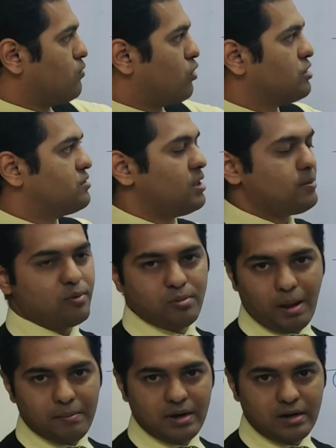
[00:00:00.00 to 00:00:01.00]
and what is their
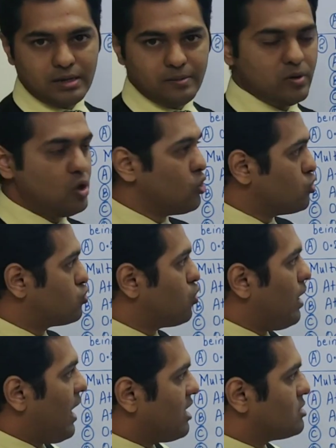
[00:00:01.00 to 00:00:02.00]
probability?
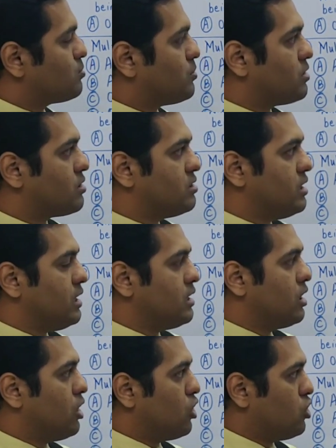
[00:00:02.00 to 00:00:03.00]
So as per the
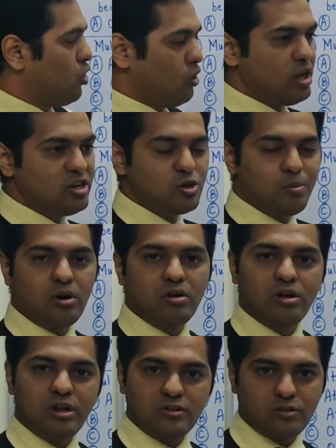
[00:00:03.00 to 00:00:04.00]
knowledge
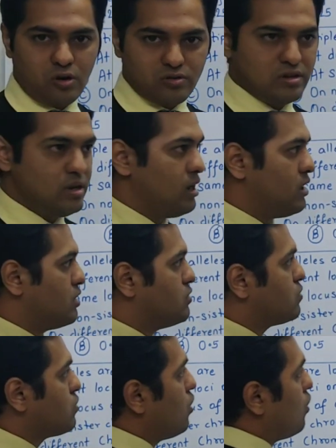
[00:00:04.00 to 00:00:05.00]
about crisscross inheritance,